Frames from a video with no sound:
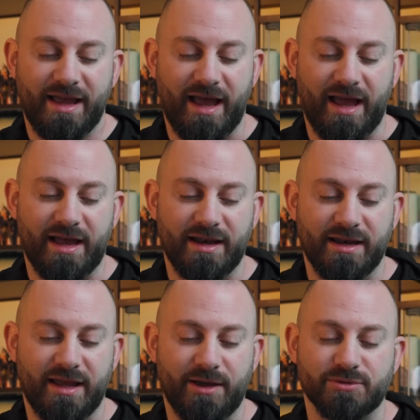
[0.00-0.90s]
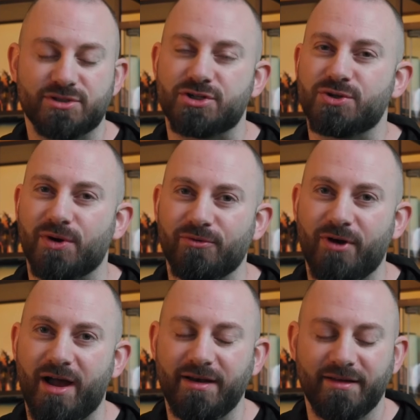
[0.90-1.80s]
And it was a short
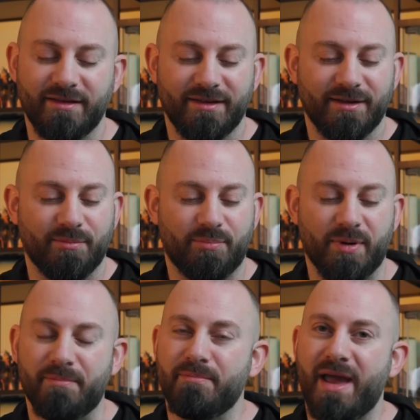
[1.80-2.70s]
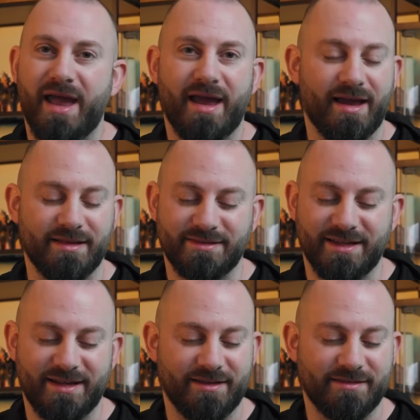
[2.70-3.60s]
run, but man,
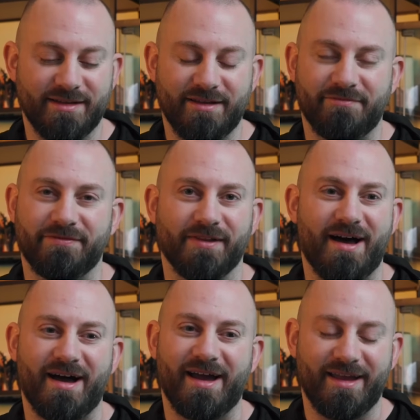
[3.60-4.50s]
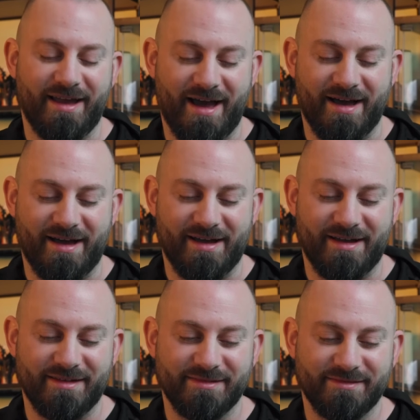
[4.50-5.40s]
did it fly,
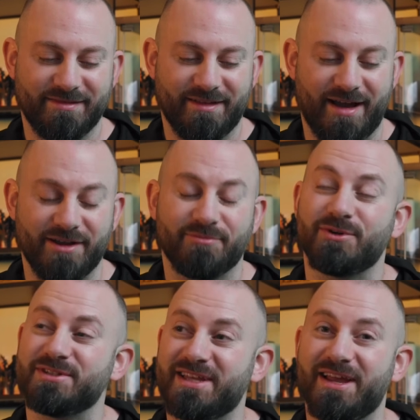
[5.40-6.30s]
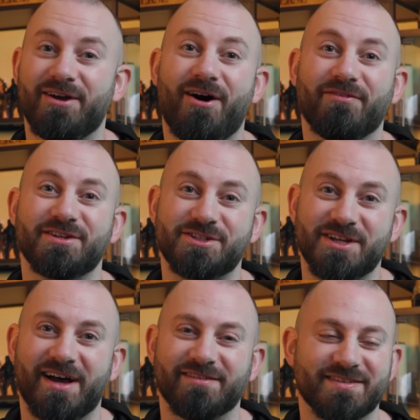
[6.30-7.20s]
I wouldn't say off the
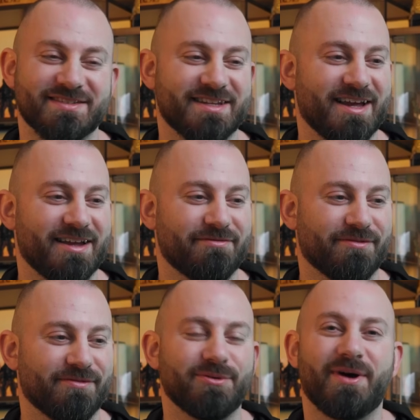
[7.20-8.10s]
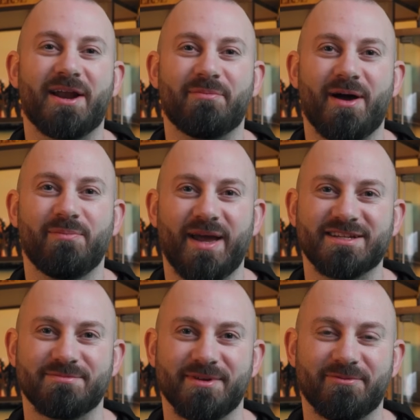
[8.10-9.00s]
shelves, I'd say flew out of my
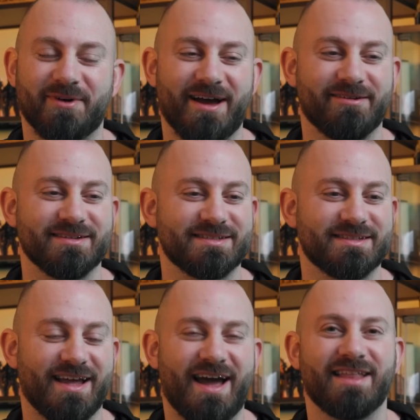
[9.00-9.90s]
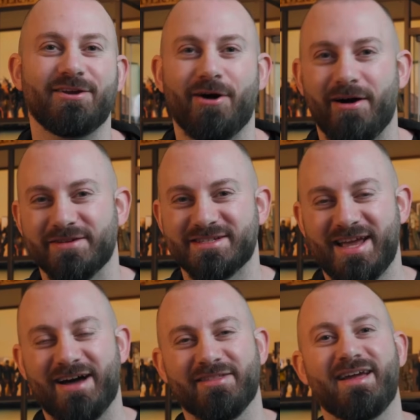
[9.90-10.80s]
basement when I had the office
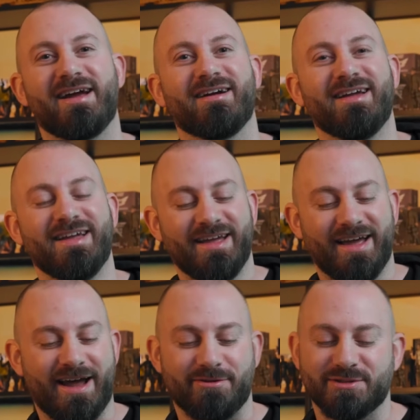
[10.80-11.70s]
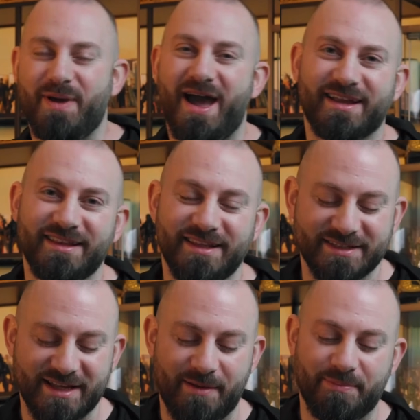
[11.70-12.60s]
down there and I was packing
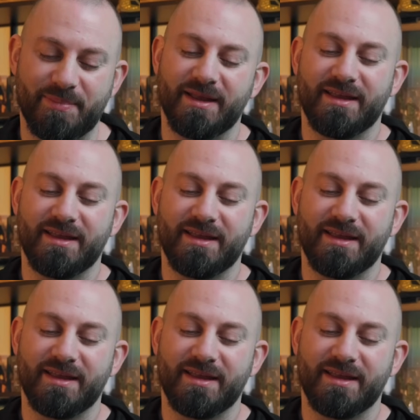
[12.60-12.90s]
these up.